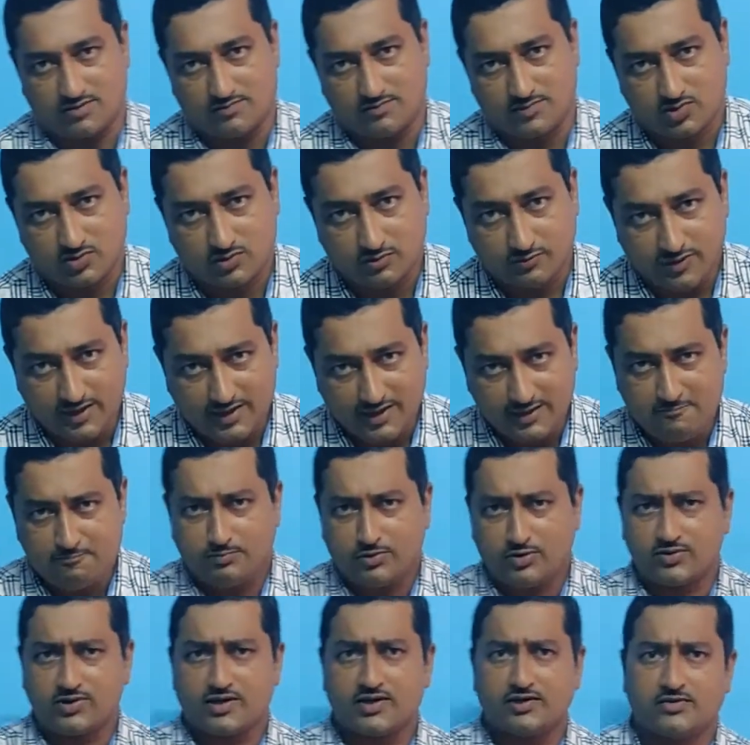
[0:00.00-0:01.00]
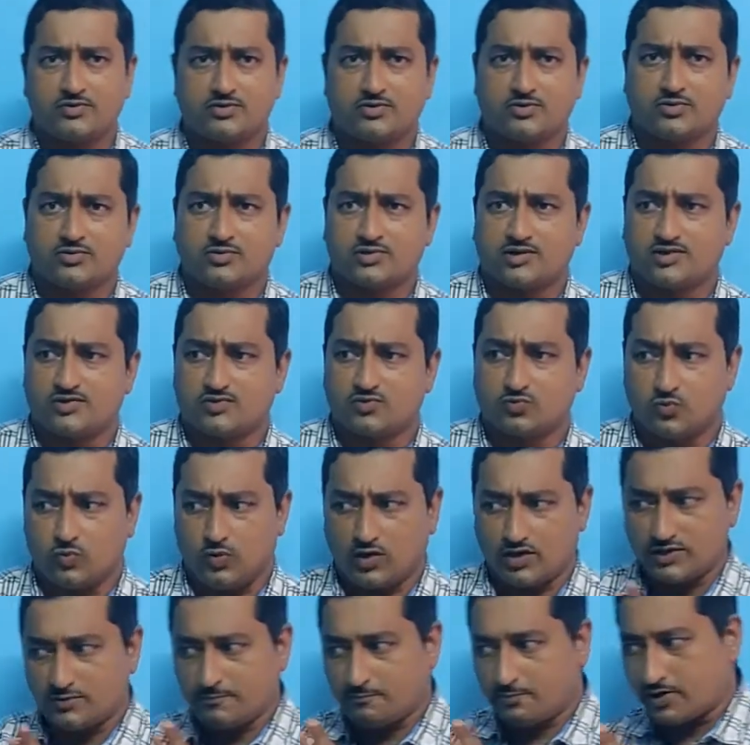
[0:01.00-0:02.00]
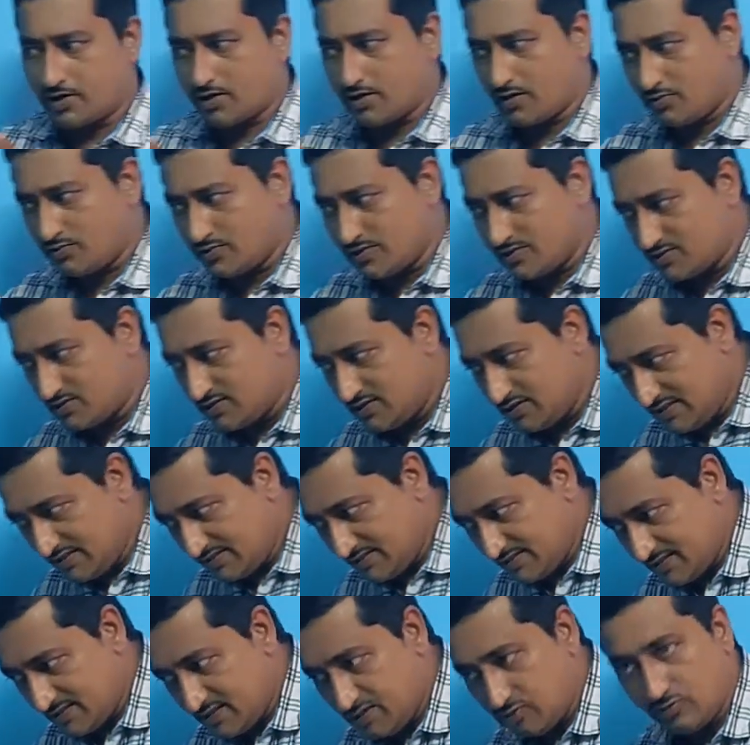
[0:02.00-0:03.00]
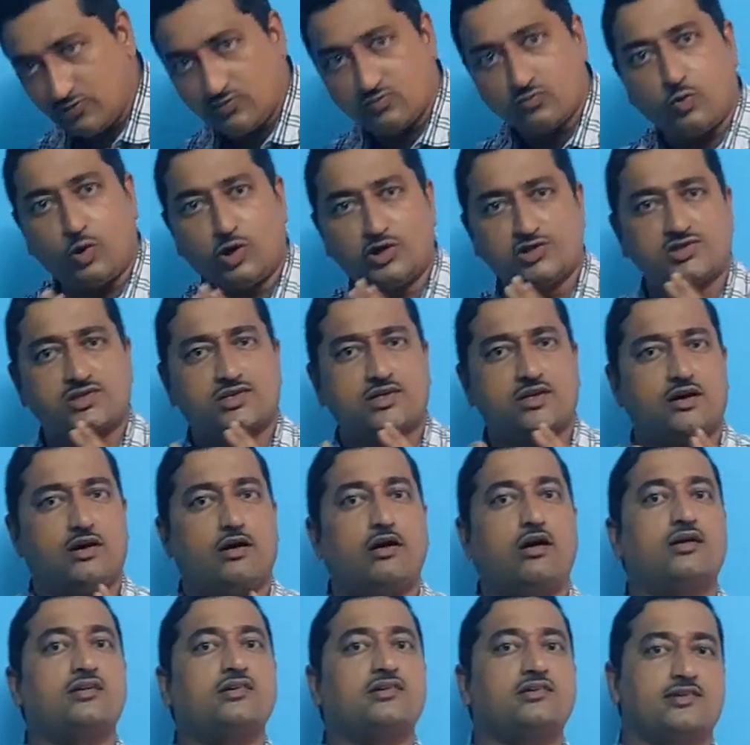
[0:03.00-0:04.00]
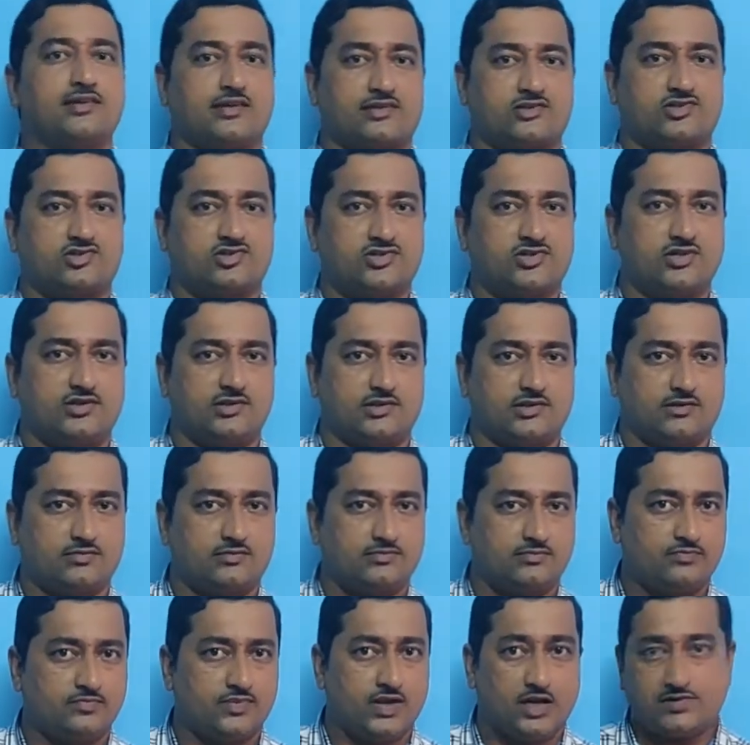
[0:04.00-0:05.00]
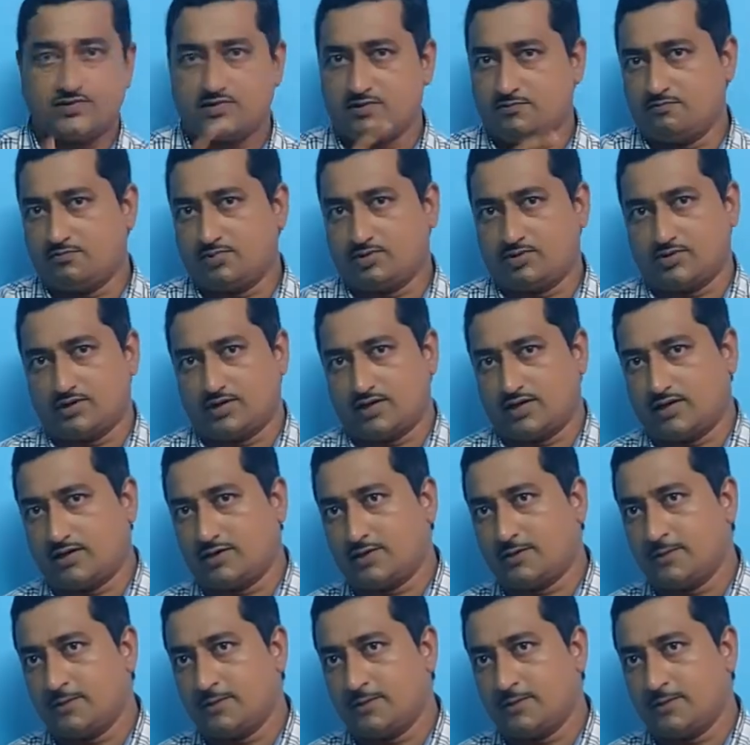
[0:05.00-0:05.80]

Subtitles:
So very important to notice what pronoun is needed in what context here. That's important.